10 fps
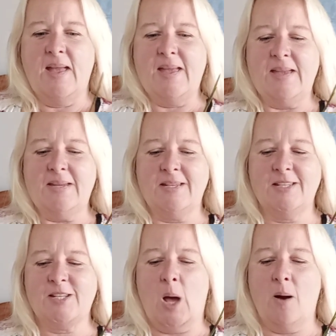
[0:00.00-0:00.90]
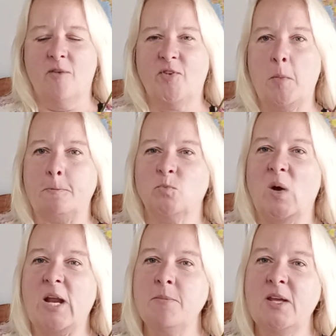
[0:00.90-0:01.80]
And from
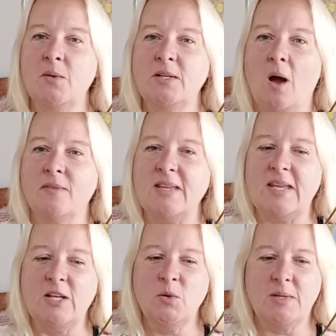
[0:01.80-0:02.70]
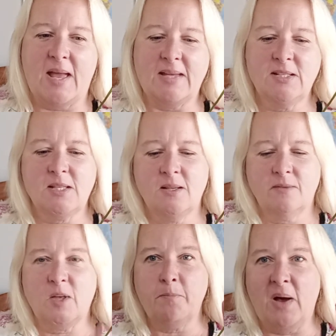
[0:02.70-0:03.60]
what I'm hearing on the internet,
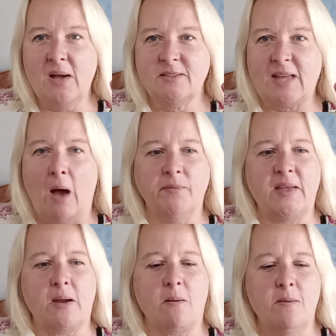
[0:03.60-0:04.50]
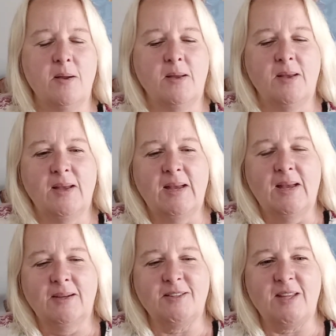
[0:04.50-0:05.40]
the buzz out there,
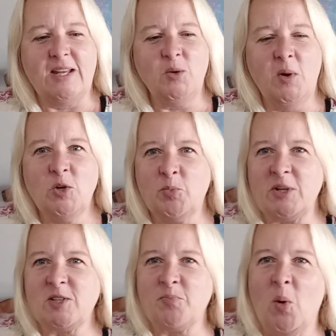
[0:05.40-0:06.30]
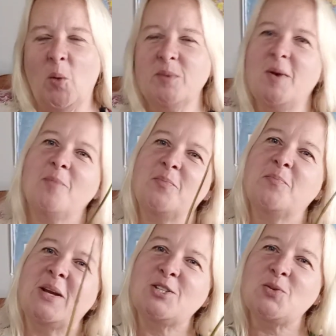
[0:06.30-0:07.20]
because anyone who puts a
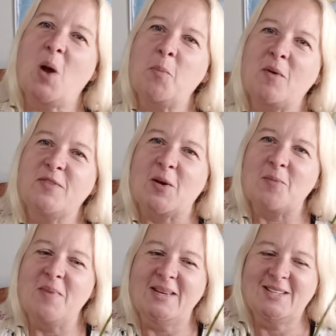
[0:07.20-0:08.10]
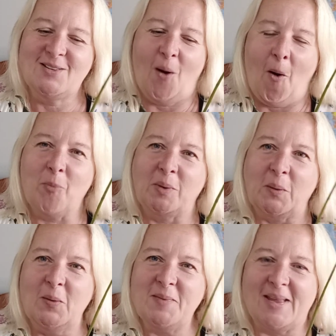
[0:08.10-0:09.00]
picture up of their Mendenhall
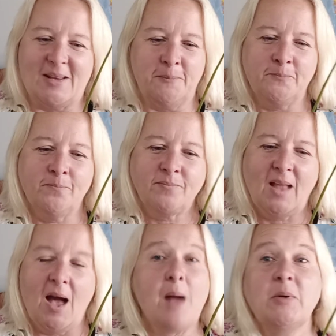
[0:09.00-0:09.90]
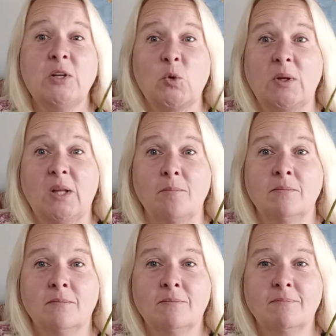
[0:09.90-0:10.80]
blooming, I'm going to grill them.